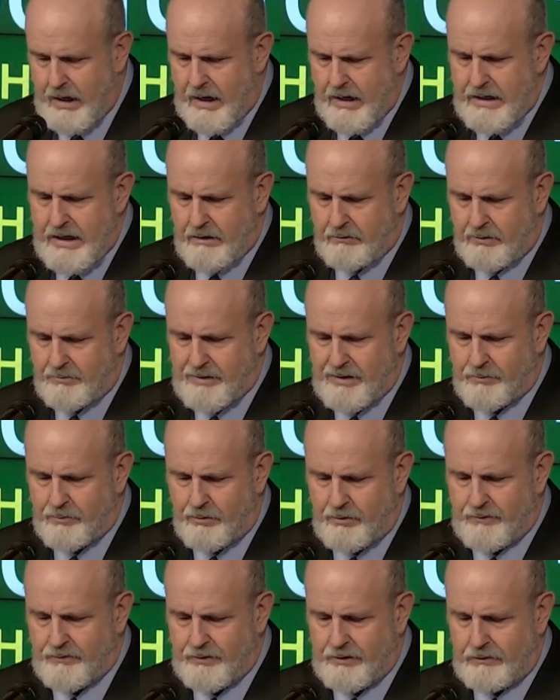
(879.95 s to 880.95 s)
Now remember,
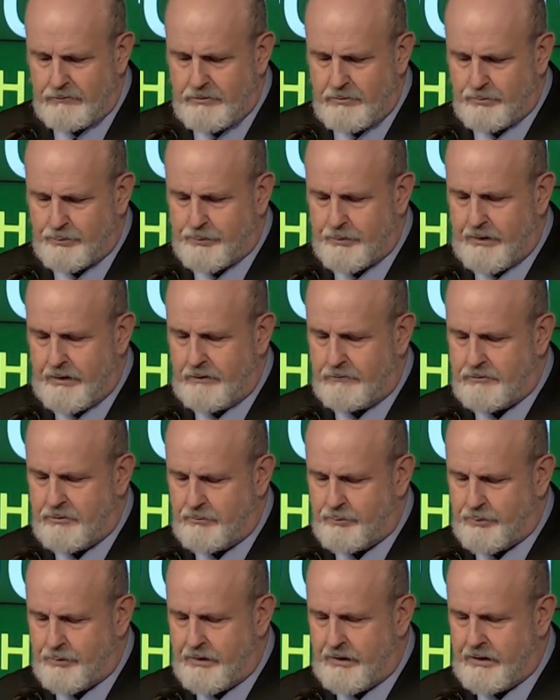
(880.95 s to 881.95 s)
if it isn't praising,
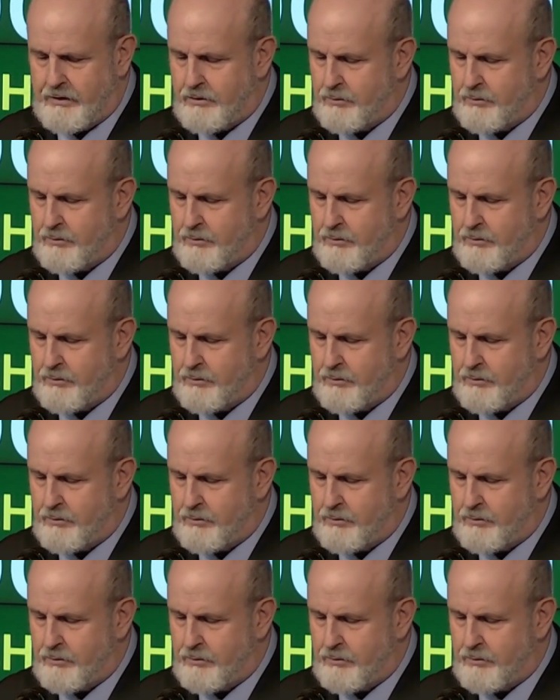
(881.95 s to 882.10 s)
praying,